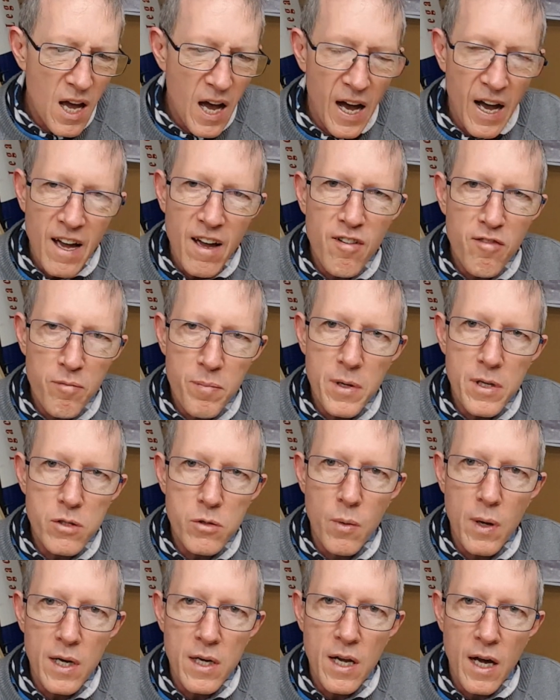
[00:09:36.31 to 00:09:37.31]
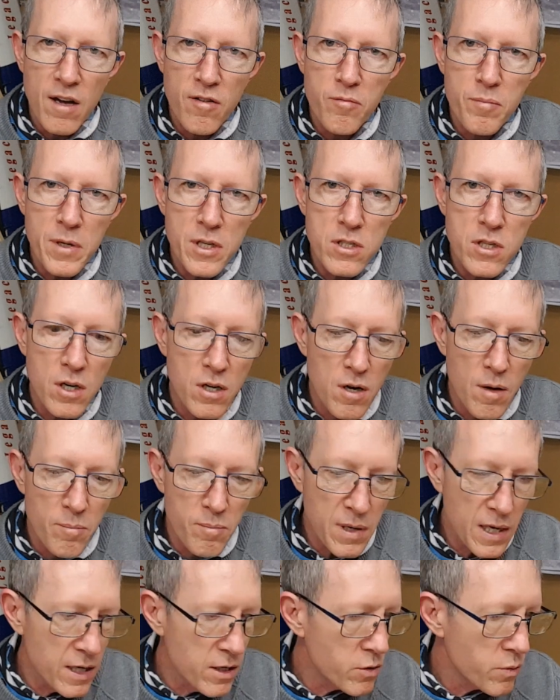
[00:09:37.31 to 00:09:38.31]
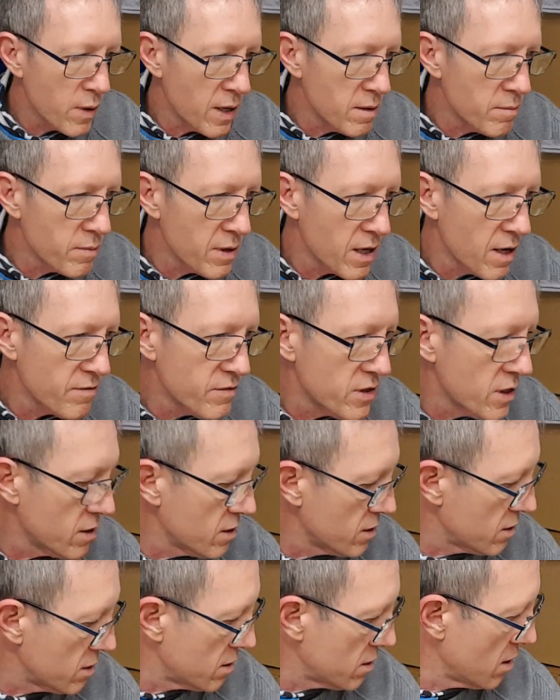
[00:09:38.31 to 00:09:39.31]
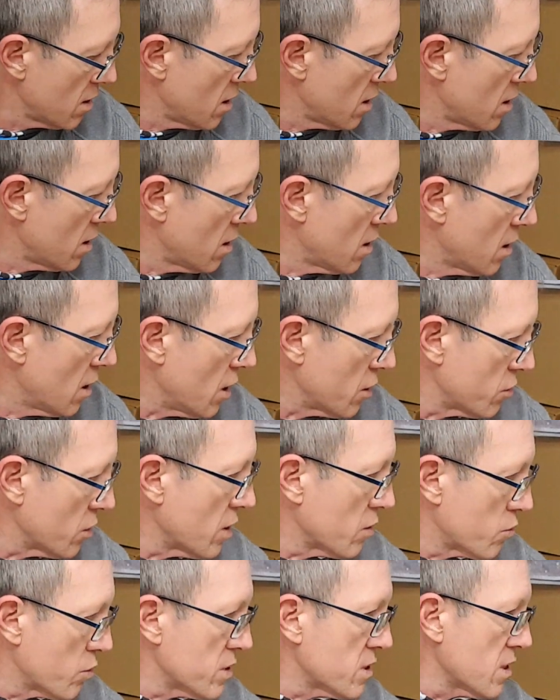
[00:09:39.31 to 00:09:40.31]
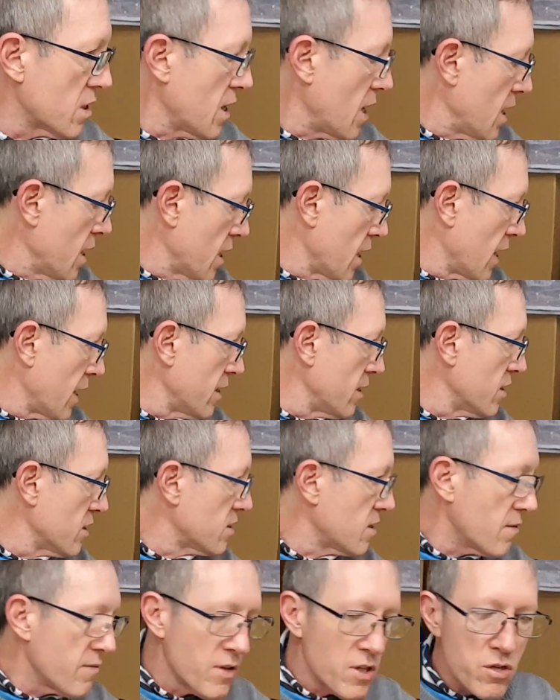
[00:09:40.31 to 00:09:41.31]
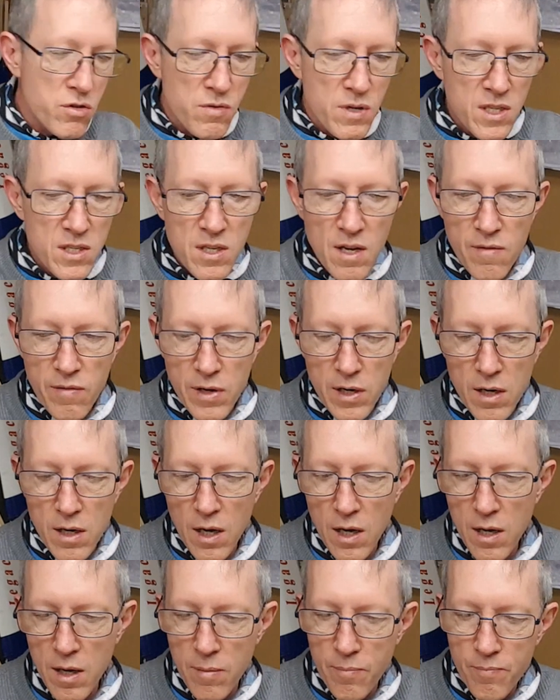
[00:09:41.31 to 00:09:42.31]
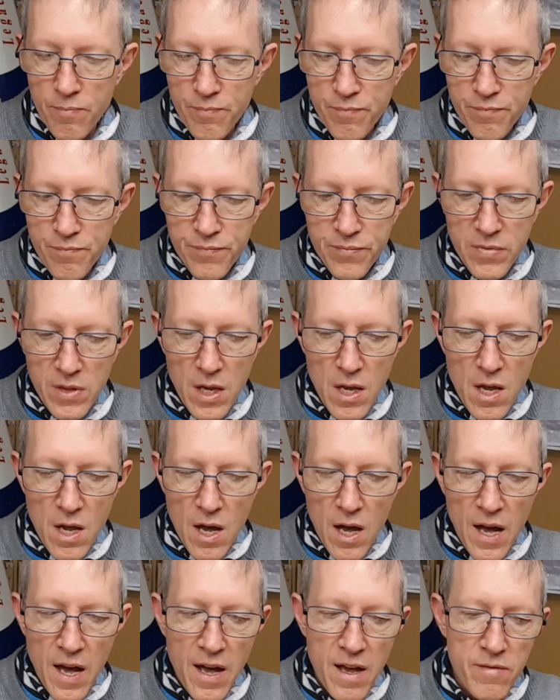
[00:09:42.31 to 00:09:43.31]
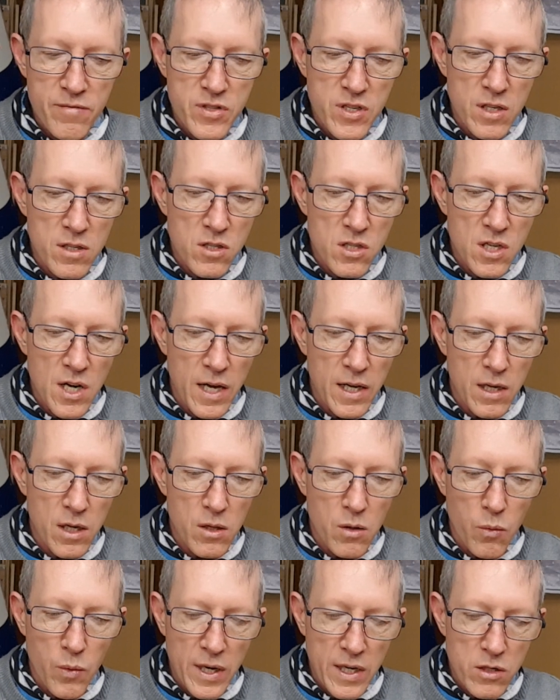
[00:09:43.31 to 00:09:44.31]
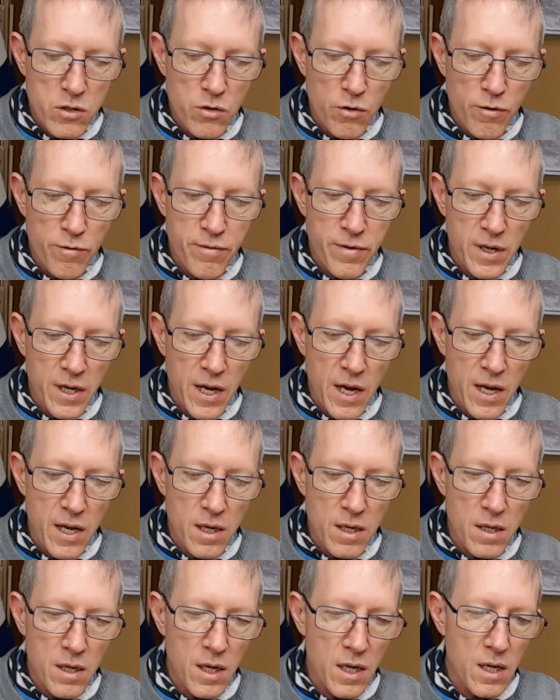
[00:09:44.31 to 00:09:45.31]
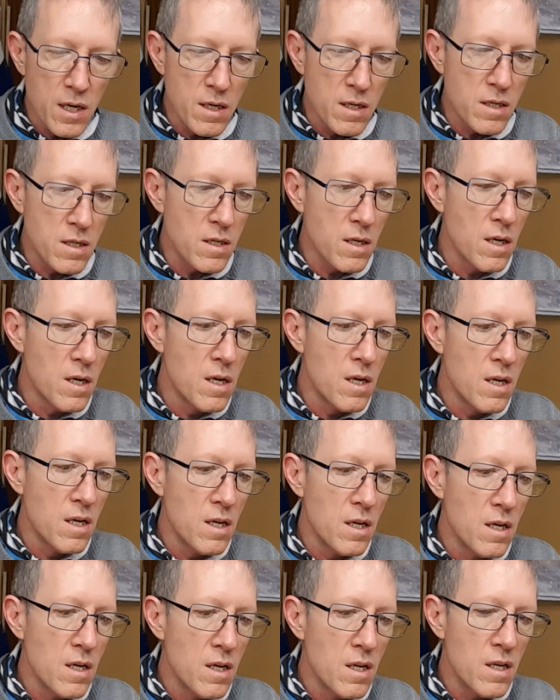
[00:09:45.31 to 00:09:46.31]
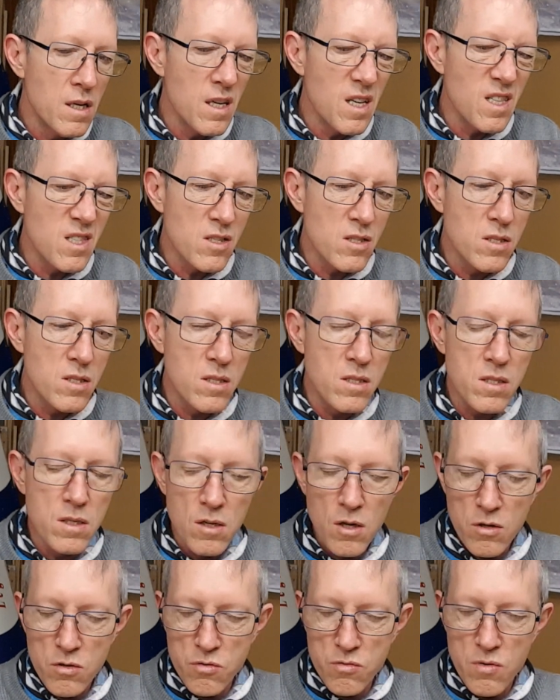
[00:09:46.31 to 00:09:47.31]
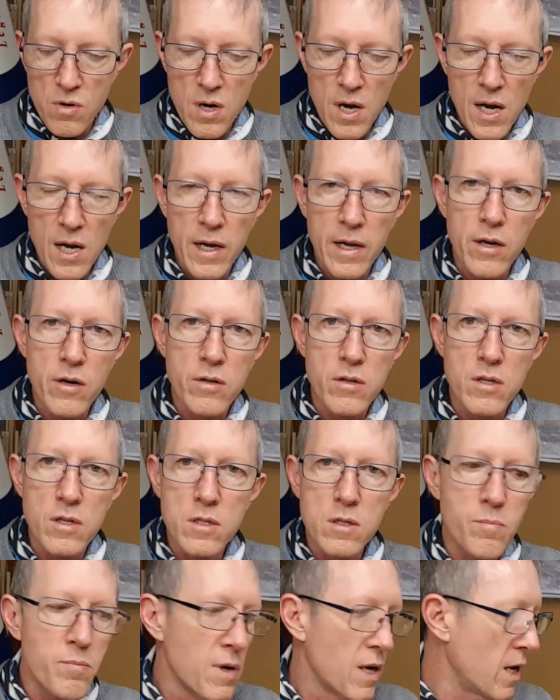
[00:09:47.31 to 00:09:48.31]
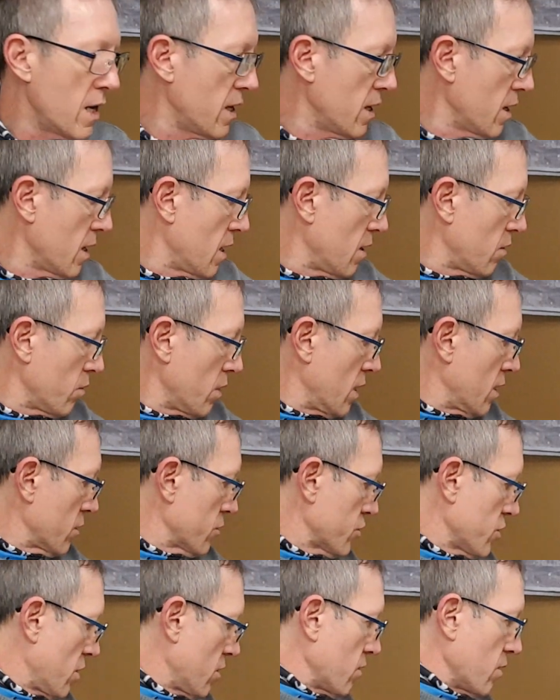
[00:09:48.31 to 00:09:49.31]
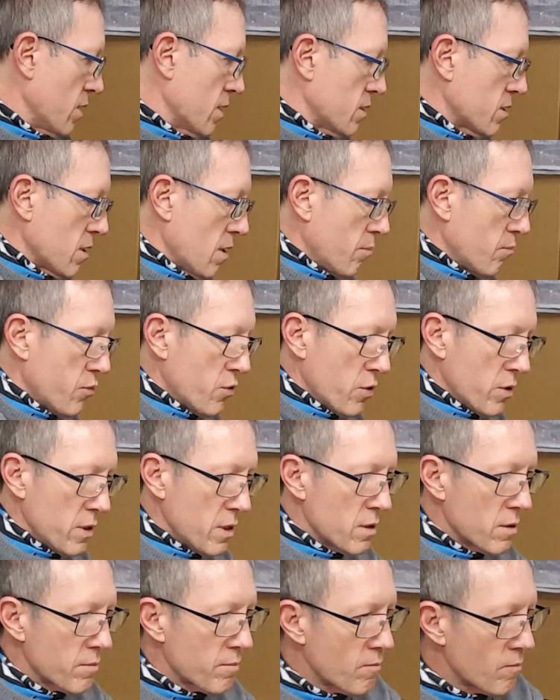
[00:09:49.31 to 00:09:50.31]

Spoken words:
I have built one. I've built a complete one, but I've since, it was an airliner 737. I have since taken the wings off again, and it's not really on display. I'll show you at some point.